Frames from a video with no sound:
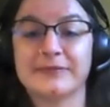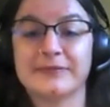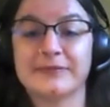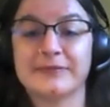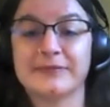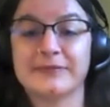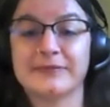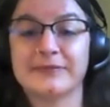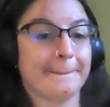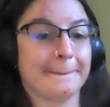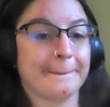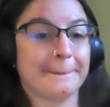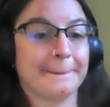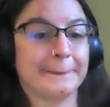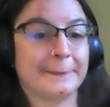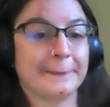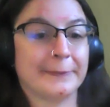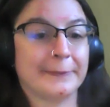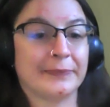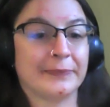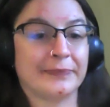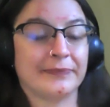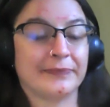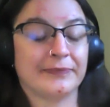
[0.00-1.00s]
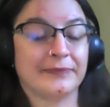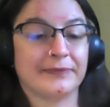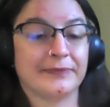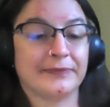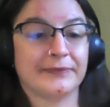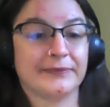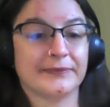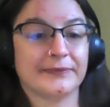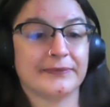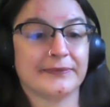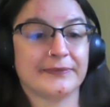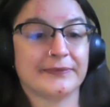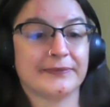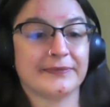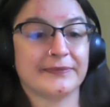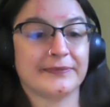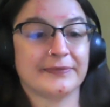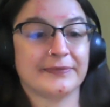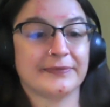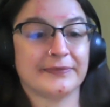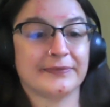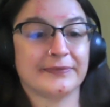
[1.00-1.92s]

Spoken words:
[no speech]